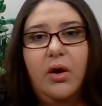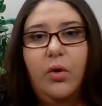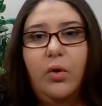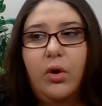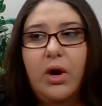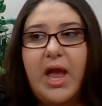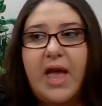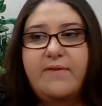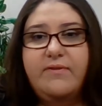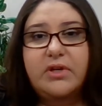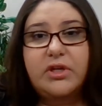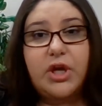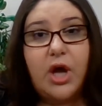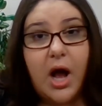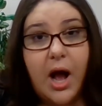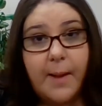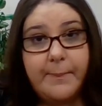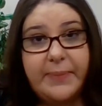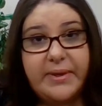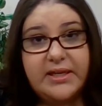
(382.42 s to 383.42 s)
or having
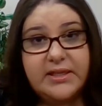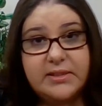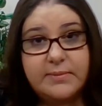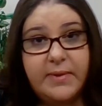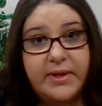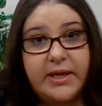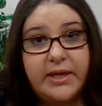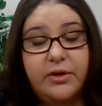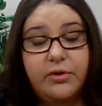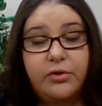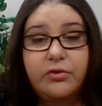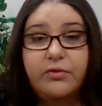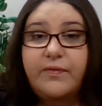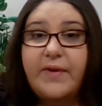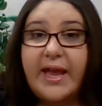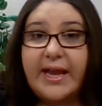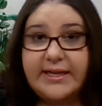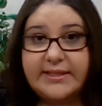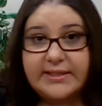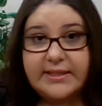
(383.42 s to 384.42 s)
copies made or
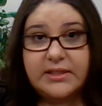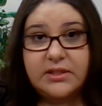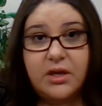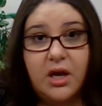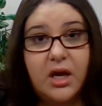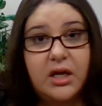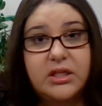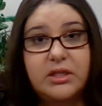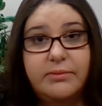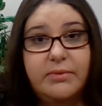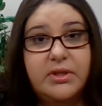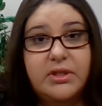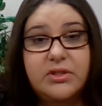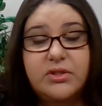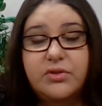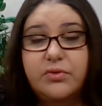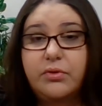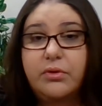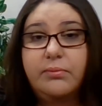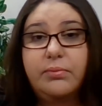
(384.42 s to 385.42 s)
faxing
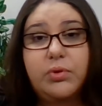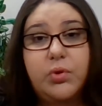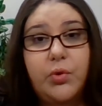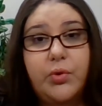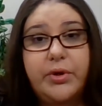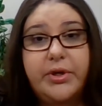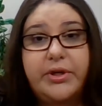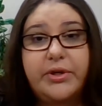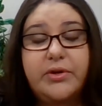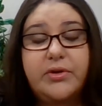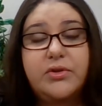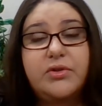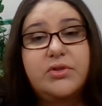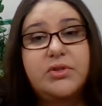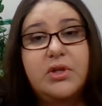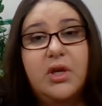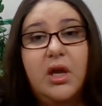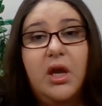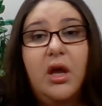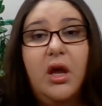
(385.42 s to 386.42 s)
documents to
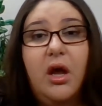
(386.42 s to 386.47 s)
employers,